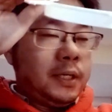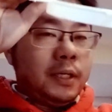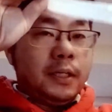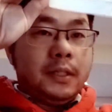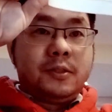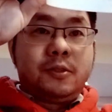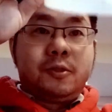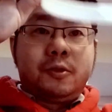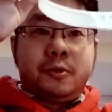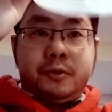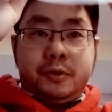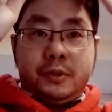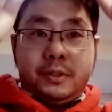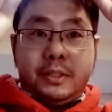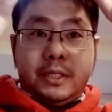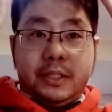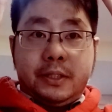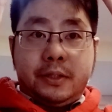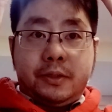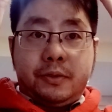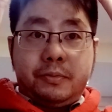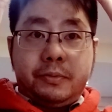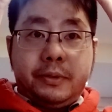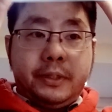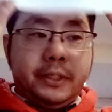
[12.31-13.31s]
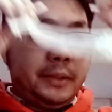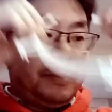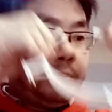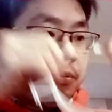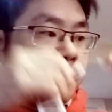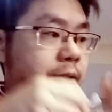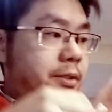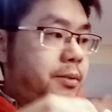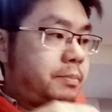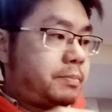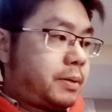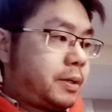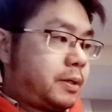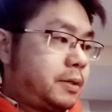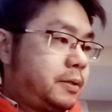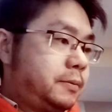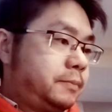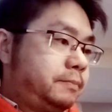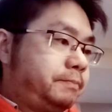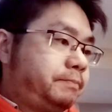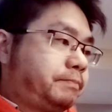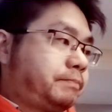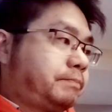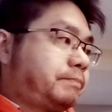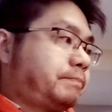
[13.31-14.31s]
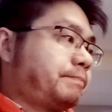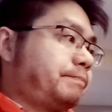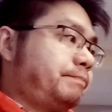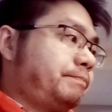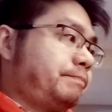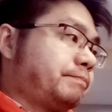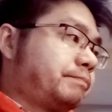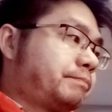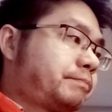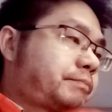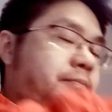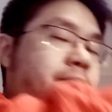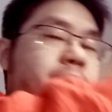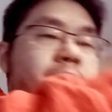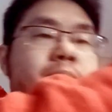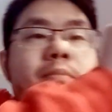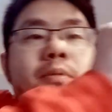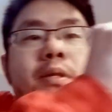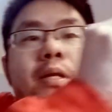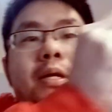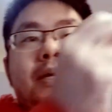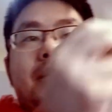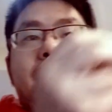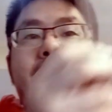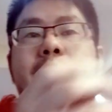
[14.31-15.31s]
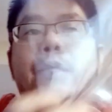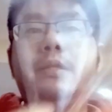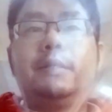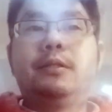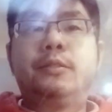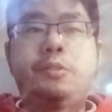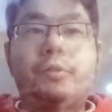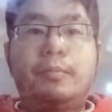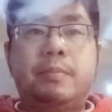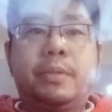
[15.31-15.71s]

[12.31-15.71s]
So you take the 3D printed part, and these are